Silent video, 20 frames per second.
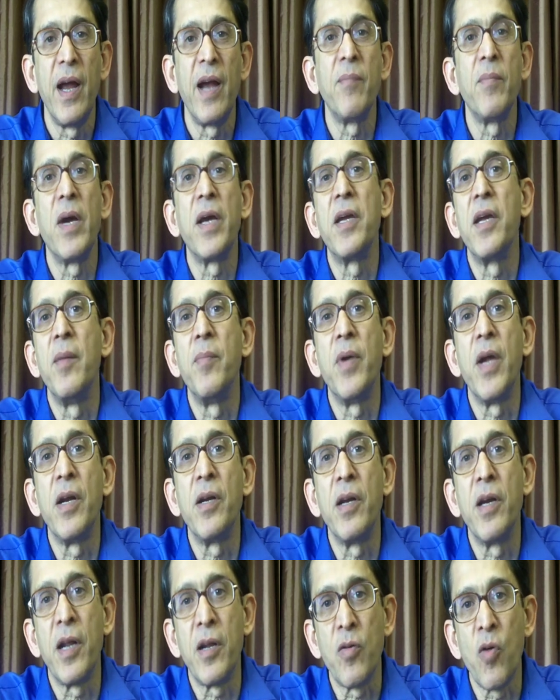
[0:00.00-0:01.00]
and by K
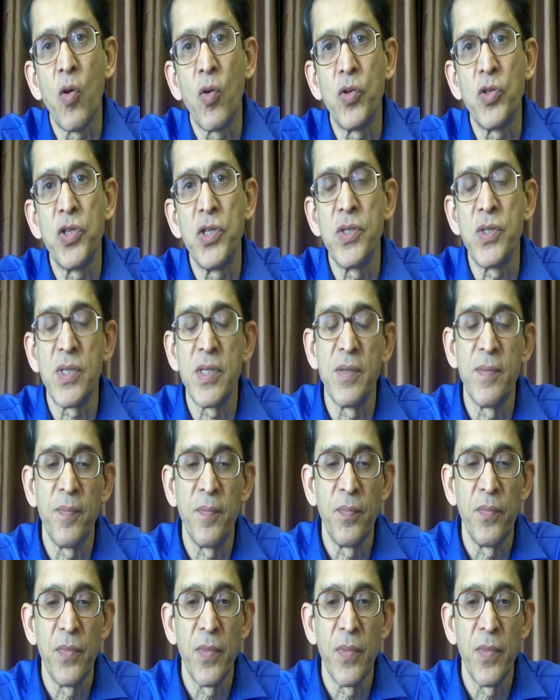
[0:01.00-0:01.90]
P I T Technologies.